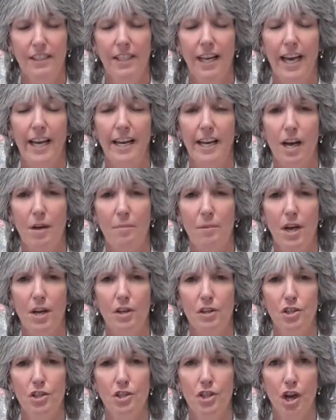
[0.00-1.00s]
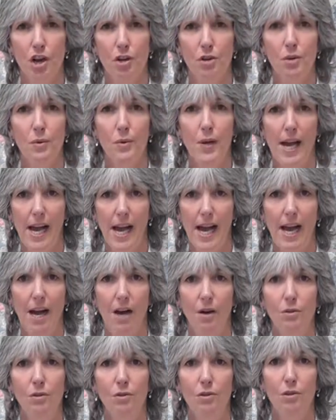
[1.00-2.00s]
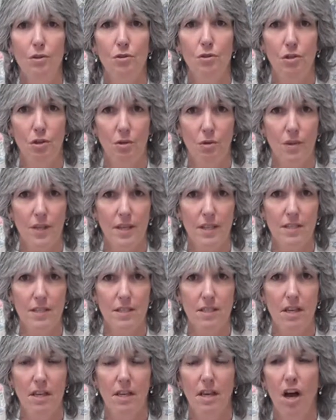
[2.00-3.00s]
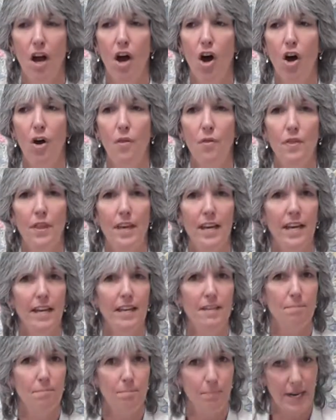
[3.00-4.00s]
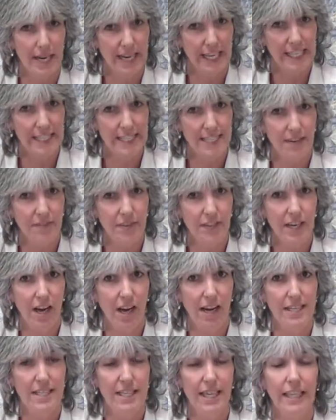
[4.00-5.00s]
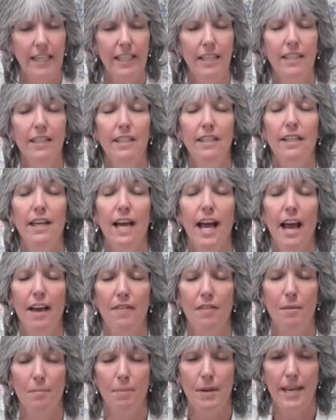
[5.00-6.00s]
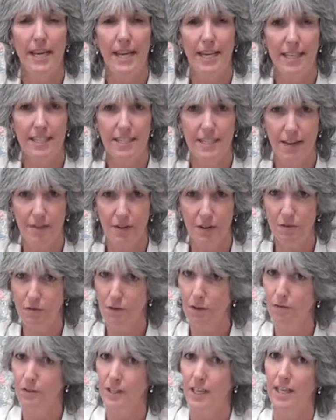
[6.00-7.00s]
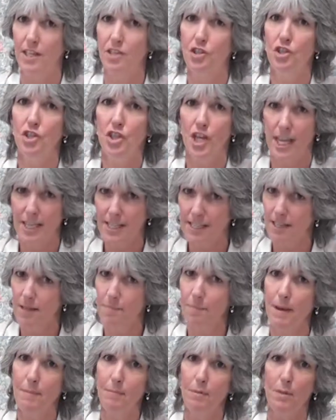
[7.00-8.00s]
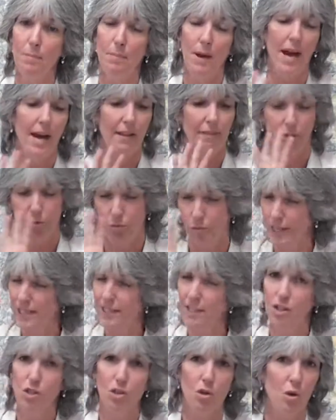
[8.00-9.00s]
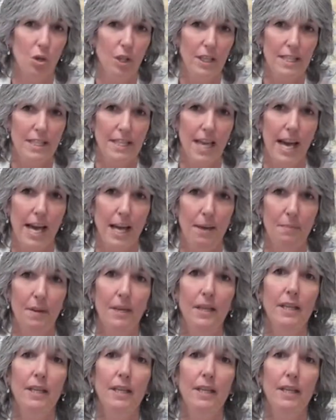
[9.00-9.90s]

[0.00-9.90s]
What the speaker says: and I'm going to show you how you do this on the Bernina 790 and the Bernina 750. Just the memory part. The rest is all the same,